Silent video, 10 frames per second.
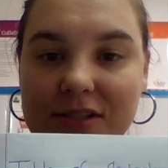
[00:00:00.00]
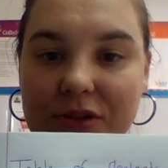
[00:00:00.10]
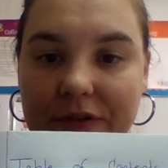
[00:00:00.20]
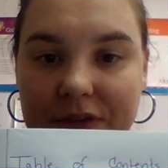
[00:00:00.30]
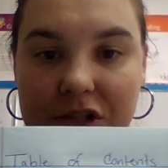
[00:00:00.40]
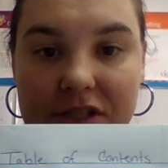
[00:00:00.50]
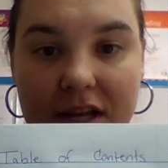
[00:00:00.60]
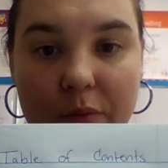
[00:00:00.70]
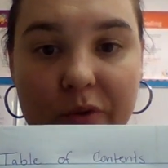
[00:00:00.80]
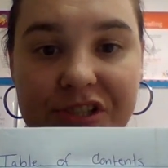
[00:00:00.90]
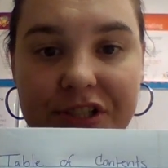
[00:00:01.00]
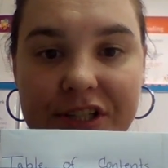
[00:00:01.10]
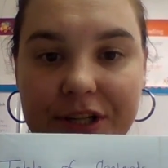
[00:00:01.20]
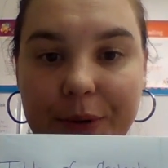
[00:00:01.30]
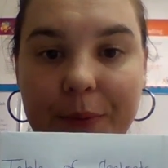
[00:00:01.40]
So the first thing I want you to
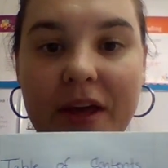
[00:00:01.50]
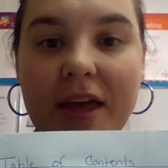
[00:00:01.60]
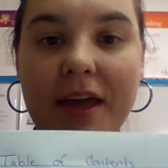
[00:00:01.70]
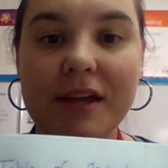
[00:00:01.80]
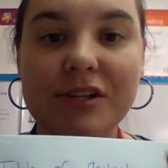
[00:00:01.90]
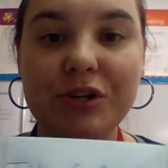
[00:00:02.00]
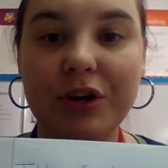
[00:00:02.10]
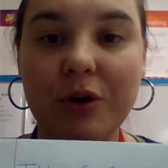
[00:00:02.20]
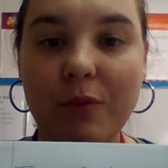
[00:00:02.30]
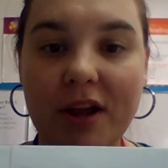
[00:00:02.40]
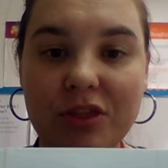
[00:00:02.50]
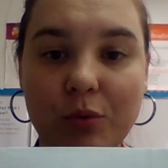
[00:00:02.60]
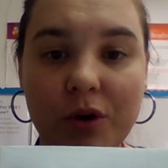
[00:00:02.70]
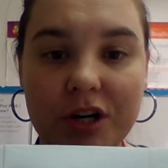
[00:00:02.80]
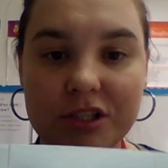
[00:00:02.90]
do is you're going to write the
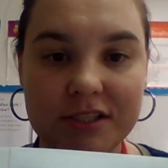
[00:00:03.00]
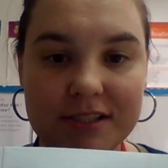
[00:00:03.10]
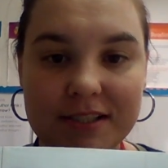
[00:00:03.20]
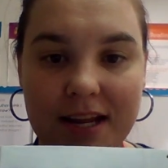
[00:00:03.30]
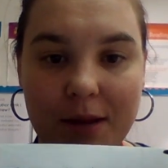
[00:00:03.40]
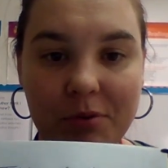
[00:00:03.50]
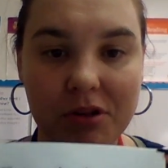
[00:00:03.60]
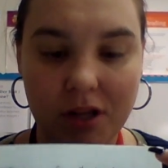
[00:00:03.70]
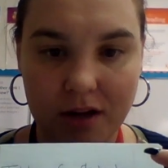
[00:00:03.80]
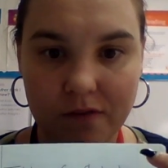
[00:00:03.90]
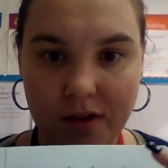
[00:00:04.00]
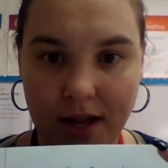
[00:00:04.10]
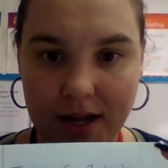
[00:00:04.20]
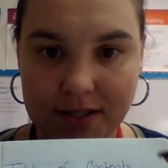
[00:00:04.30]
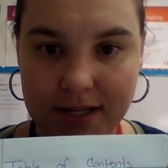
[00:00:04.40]
words table of
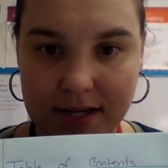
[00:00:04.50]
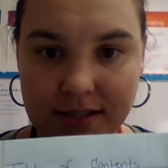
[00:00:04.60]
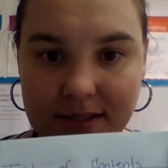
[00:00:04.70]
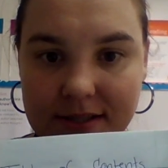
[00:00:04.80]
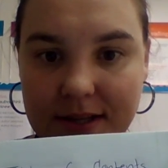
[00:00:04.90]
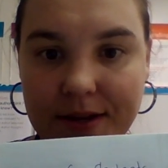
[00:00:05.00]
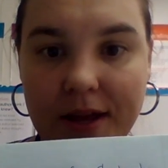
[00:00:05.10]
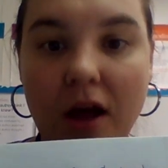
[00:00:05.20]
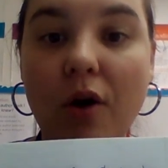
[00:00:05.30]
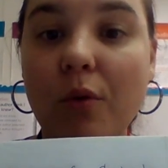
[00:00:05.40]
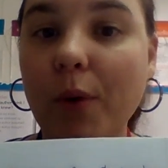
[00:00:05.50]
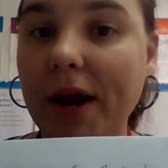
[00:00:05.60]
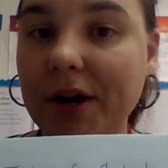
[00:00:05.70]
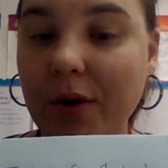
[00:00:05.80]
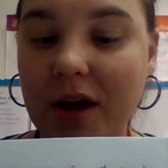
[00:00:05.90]
contents
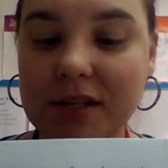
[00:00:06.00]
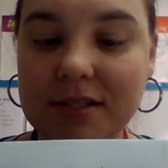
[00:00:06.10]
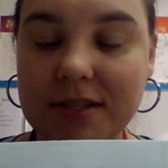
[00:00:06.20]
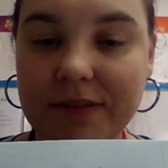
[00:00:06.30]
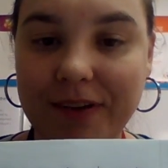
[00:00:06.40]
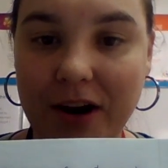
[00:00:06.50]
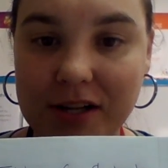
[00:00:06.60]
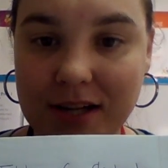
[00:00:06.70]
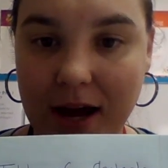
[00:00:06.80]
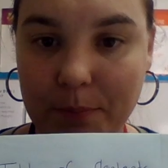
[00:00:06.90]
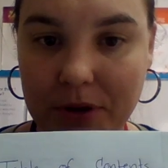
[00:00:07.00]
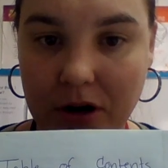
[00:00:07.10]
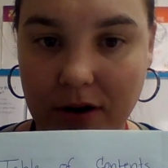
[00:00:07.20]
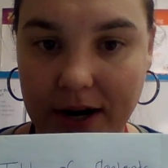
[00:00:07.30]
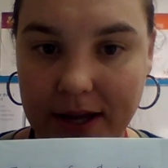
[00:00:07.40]
right across the very top,
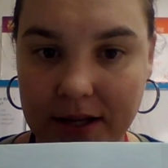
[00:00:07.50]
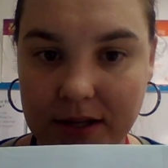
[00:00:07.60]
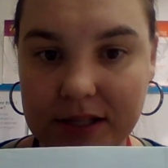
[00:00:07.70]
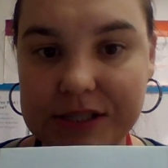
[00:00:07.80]
all right?